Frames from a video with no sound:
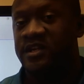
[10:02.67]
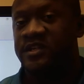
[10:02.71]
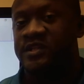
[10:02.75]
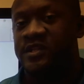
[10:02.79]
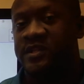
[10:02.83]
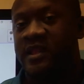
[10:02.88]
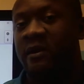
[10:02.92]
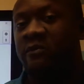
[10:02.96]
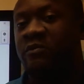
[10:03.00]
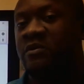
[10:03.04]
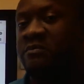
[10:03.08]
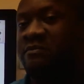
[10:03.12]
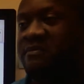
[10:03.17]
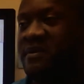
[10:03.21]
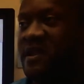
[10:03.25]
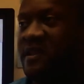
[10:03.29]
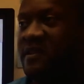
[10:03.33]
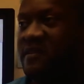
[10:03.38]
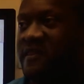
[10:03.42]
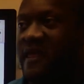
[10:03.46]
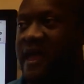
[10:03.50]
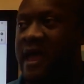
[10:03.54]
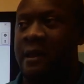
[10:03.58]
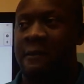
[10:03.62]
So that would
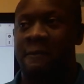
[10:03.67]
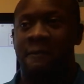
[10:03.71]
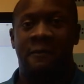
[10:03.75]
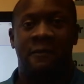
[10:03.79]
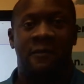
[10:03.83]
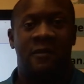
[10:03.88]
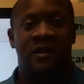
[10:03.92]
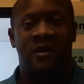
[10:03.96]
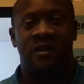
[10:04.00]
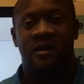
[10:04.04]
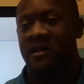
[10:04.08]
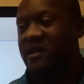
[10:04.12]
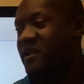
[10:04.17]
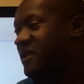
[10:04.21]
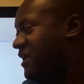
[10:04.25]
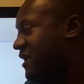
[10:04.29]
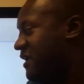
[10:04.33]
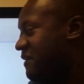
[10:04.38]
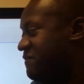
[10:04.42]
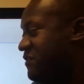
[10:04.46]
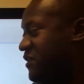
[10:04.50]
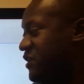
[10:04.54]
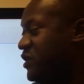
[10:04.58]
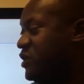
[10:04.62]
mean that
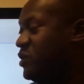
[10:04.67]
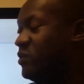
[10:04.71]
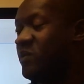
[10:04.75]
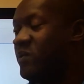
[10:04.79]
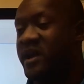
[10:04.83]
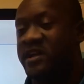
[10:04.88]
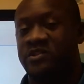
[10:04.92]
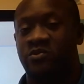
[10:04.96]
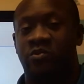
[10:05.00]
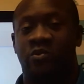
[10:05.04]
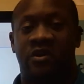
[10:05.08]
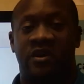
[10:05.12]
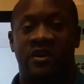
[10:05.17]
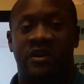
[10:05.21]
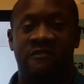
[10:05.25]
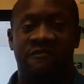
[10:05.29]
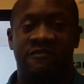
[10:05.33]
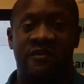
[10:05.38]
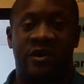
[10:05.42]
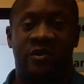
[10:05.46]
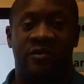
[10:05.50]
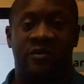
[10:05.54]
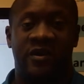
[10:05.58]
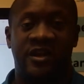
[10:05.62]
if the U.S. were a
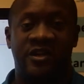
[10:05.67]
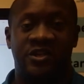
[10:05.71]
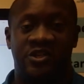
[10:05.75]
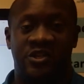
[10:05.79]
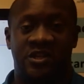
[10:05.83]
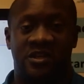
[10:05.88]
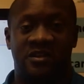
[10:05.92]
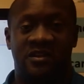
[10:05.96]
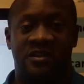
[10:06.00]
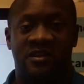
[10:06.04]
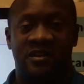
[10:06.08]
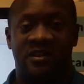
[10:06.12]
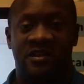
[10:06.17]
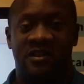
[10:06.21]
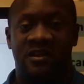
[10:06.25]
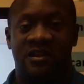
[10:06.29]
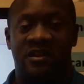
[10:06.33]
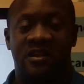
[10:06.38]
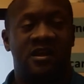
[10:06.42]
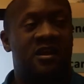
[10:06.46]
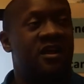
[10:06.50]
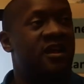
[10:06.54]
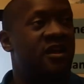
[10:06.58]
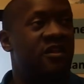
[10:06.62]
confederation,
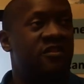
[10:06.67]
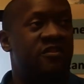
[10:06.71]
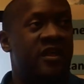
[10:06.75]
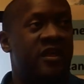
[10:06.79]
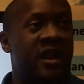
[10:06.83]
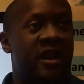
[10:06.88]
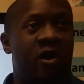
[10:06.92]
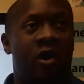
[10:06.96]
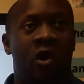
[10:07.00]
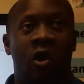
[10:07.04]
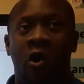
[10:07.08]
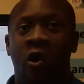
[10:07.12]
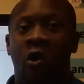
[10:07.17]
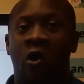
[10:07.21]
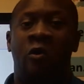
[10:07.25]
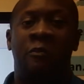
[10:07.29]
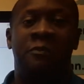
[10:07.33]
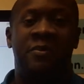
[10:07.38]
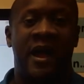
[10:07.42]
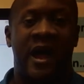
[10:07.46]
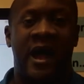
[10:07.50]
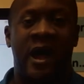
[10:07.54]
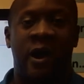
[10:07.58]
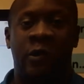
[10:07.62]
then
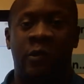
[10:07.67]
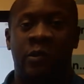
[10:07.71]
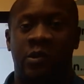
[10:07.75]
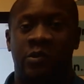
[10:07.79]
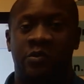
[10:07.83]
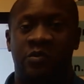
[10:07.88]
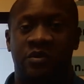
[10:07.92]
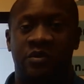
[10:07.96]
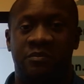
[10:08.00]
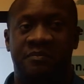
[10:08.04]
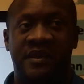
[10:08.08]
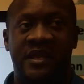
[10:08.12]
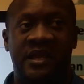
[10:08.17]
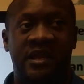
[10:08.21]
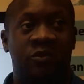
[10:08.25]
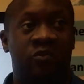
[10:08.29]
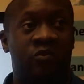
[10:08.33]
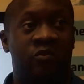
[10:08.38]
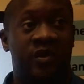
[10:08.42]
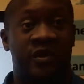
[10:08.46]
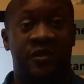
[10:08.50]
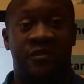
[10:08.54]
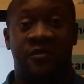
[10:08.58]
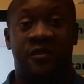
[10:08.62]
all power would be
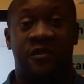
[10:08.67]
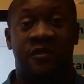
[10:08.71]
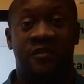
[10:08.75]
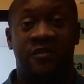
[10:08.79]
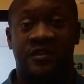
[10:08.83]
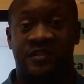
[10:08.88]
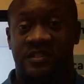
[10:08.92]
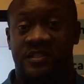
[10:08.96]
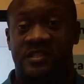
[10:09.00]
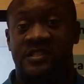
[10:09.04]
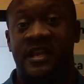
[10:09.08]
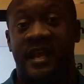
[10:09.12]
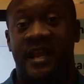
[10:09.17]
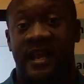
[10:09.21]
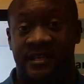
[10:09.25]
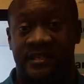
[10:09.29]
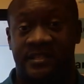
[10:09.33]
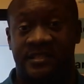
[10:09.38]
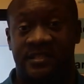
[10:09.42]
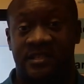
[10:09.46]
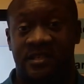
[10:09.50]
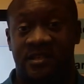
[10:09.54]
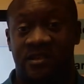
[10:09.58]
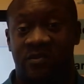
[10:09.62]
with the
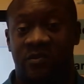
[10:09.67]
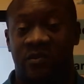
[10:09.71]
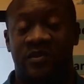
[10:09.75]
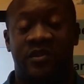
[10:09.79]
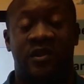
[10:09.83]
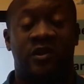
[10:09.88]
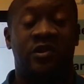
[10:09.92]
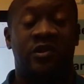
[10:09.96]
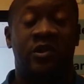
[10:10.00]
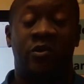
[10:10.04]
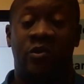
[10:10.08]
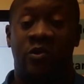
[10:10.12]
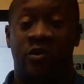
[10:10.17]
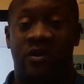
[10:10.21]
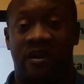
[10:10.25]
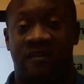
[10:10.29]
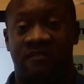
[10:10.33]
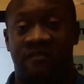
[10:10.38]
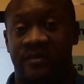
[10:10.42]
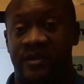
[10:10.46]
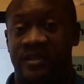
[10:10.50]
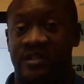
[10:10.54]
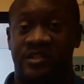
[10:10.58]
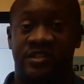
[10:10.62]
states, with their local
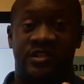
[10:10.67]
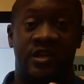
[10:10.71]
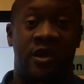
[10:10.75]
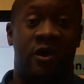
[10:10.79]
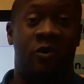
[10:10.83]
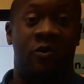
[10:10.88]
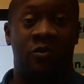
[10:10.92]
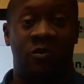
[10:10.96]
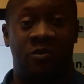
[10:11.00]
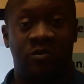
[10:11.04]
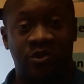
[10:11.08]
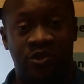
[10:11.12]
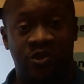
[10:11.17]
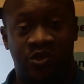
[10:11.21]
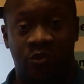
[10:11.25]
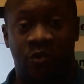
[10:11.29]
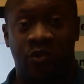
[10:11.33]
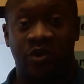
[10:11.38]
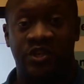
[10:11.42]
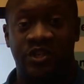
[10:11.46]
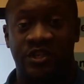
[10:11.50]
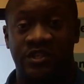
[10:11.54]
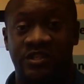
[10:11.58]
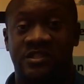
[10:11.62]
governments. So
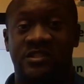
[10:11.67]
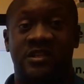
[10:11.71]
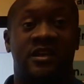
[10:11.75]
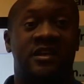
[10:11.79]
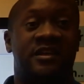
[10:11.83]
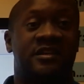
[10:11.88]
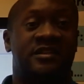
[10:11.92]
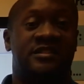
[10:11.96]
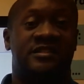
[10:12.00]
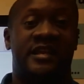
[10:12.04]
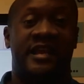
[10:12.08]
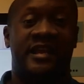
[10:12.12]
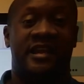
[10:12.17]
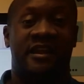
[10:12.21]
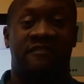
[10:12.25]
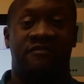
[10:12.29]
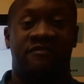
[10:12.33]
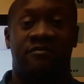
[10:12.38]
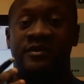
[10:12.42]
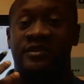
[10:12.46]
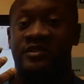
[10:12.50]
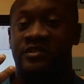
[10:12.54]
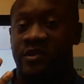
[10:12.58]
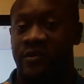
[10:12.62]
Georgia's state
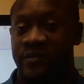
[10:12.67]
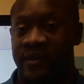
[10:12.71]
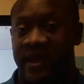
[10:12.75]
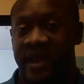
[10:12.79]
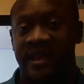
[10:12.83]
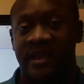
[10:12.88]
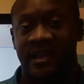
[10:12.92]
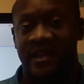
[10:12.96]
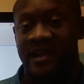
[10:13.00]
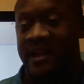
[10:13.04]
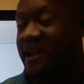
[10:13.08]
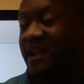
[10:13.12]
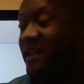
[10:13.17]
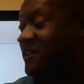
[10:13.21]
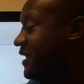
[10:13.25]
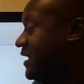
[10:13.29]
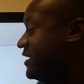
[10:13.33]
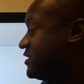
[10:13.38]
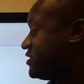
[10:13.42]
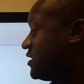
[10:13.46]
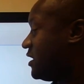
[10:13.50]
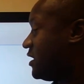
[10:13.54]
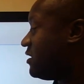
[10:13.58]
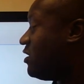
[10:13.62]
government is located in
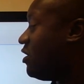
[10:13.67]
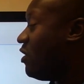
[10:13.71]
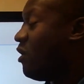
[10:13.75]
Atlanta.